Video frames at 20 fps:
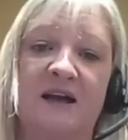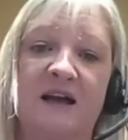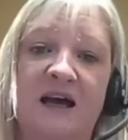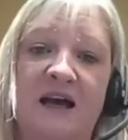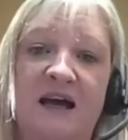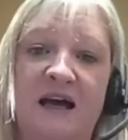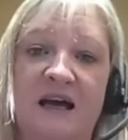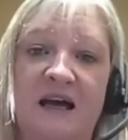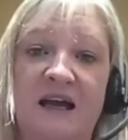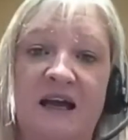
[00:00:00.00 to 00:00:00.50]

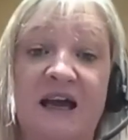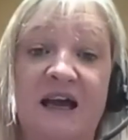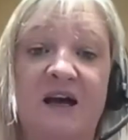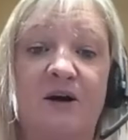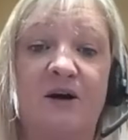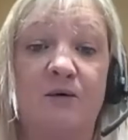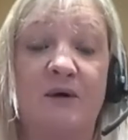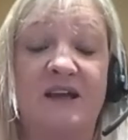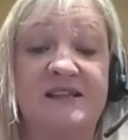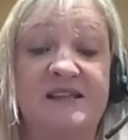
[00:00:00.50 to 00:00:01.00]

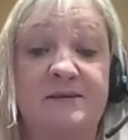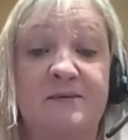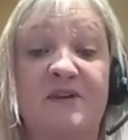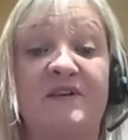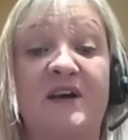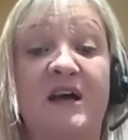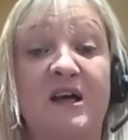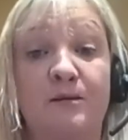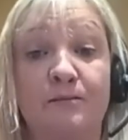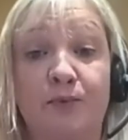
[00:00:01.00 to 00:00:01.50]
some of
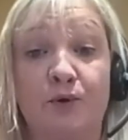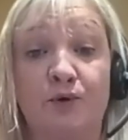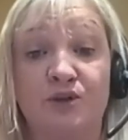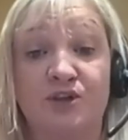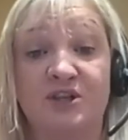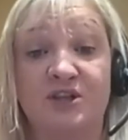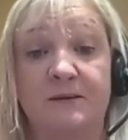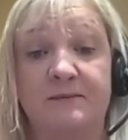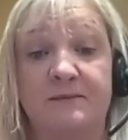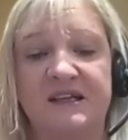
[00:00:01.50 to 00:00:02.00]
our import
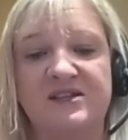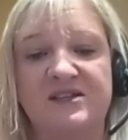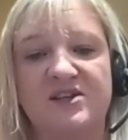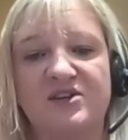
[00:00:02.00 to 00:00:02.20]
shipments.